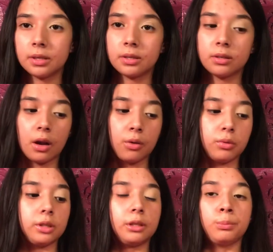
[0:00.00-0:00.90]
I'm gonna start
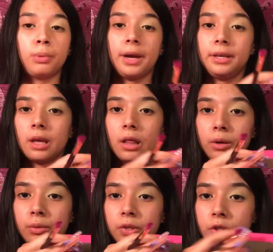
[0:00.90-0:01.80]
with the bright
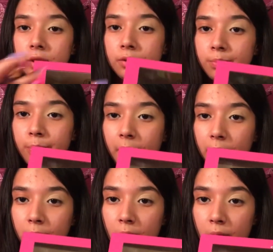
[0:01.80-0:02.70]
yellow, which is
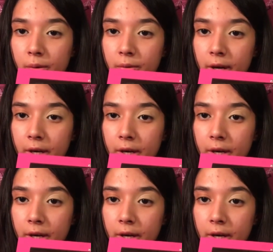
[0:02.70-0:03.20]
Brick Road right